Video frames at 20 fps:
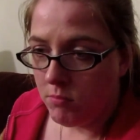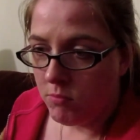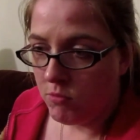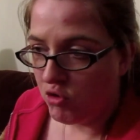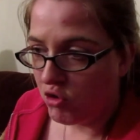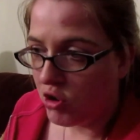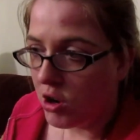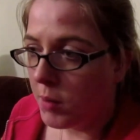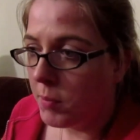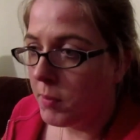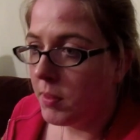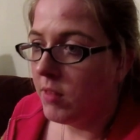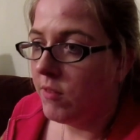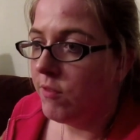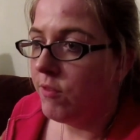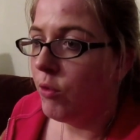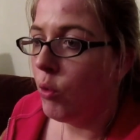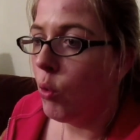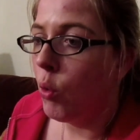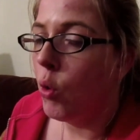scrubbing the
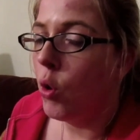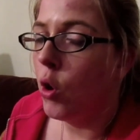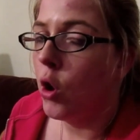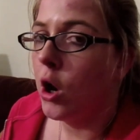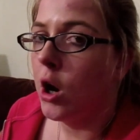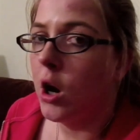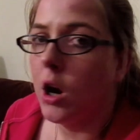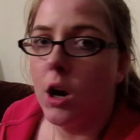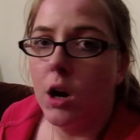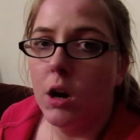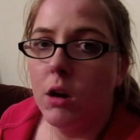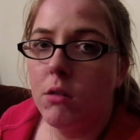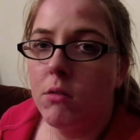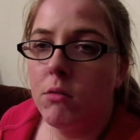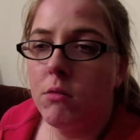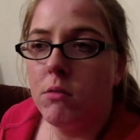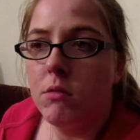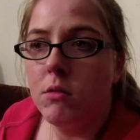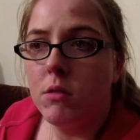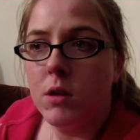floor,
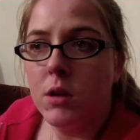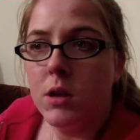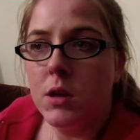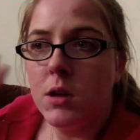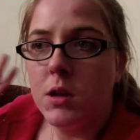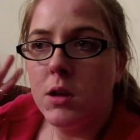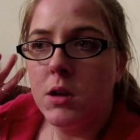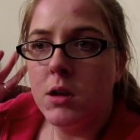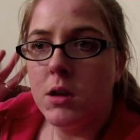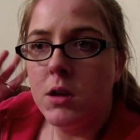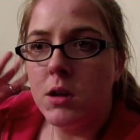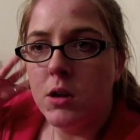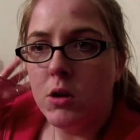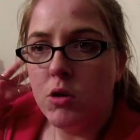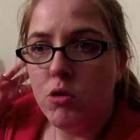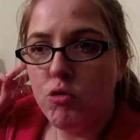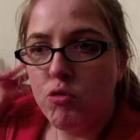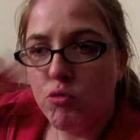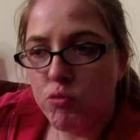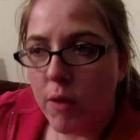
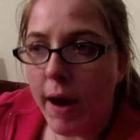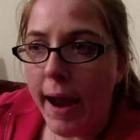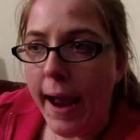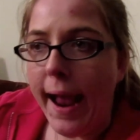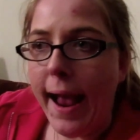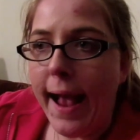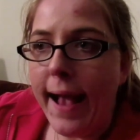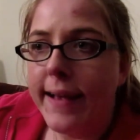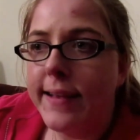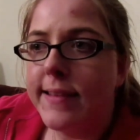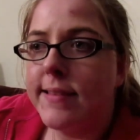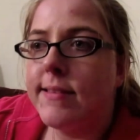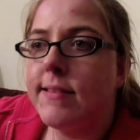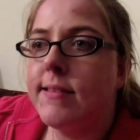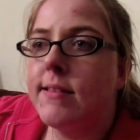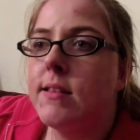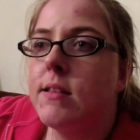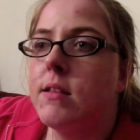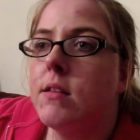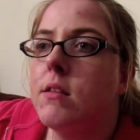
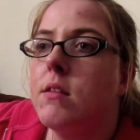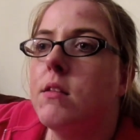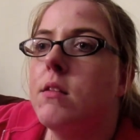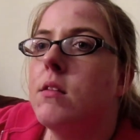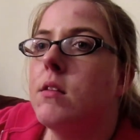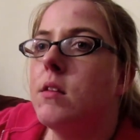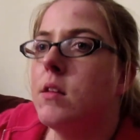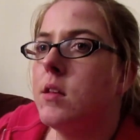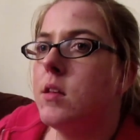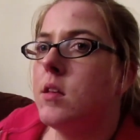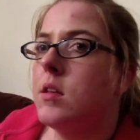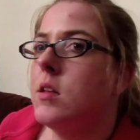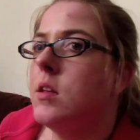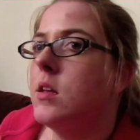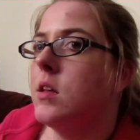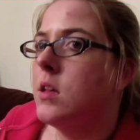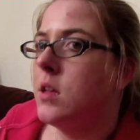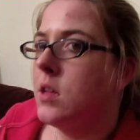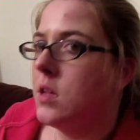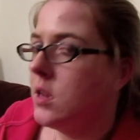grass,
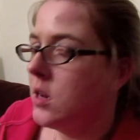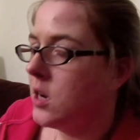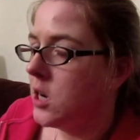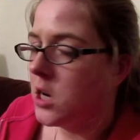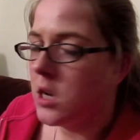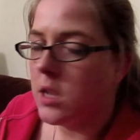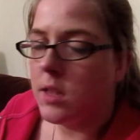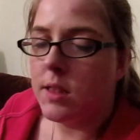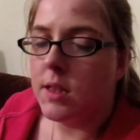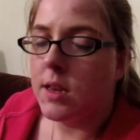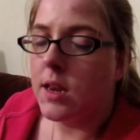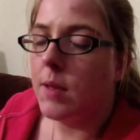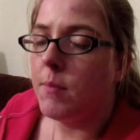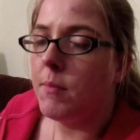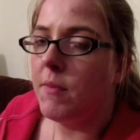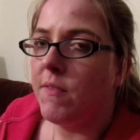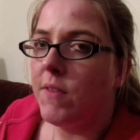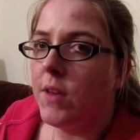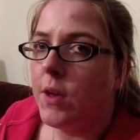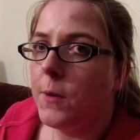just to name
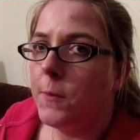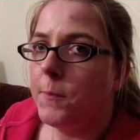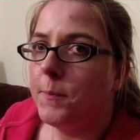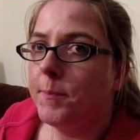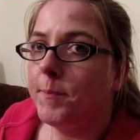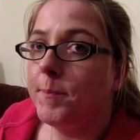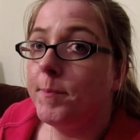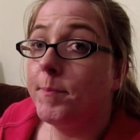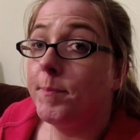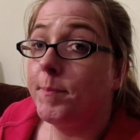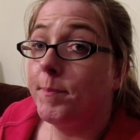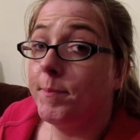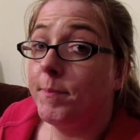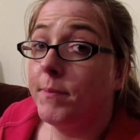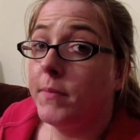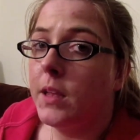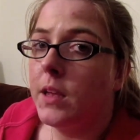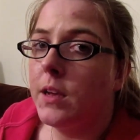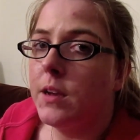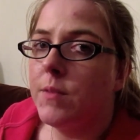a few.
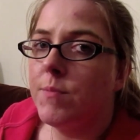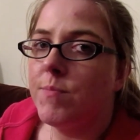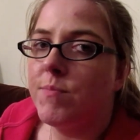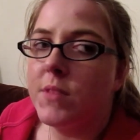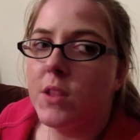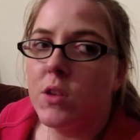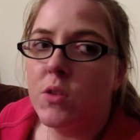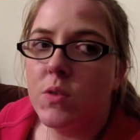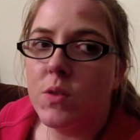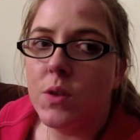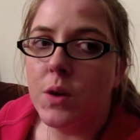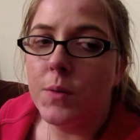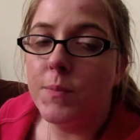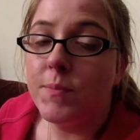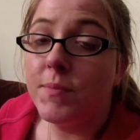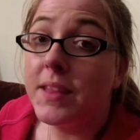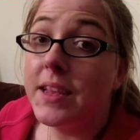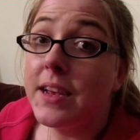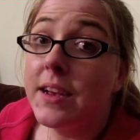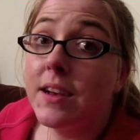Yeah. So
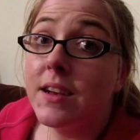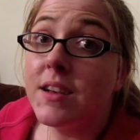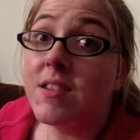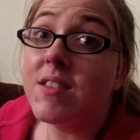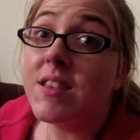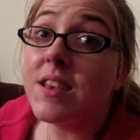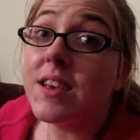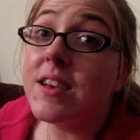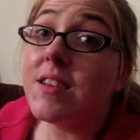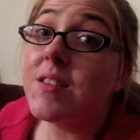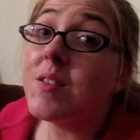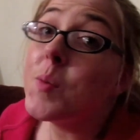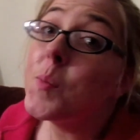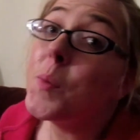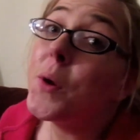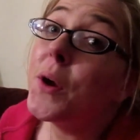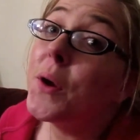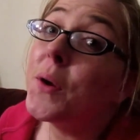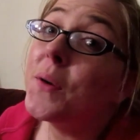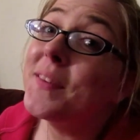I'll see you guys
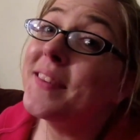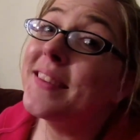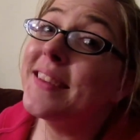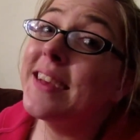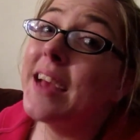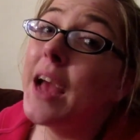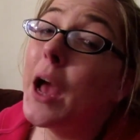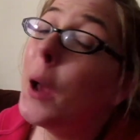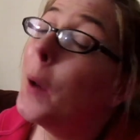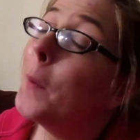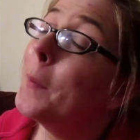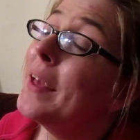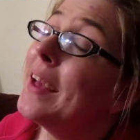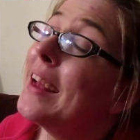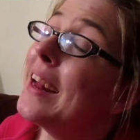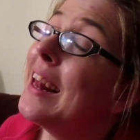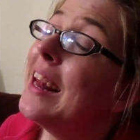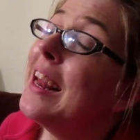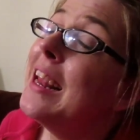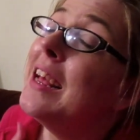tomorrow. Hope you
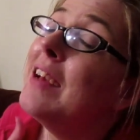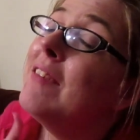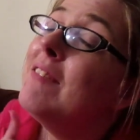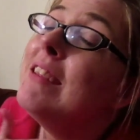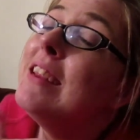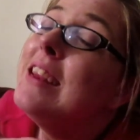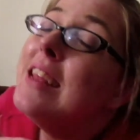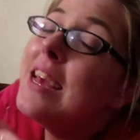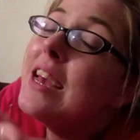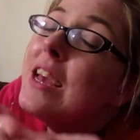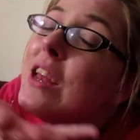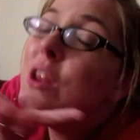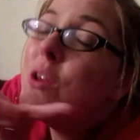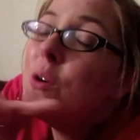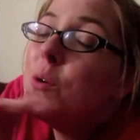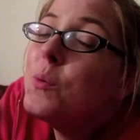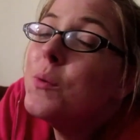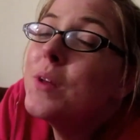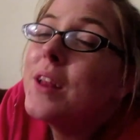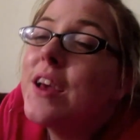had a lovely day
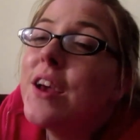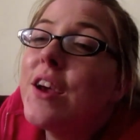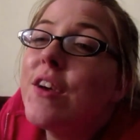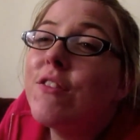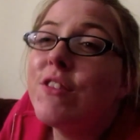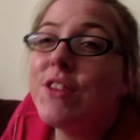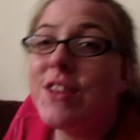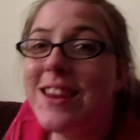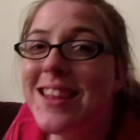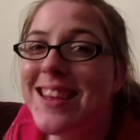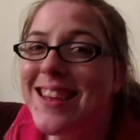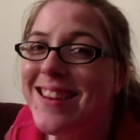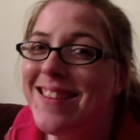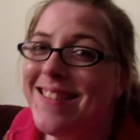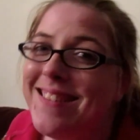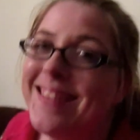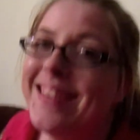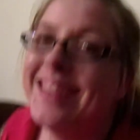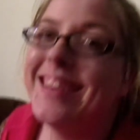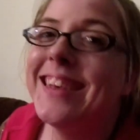doing whatever you
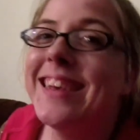did.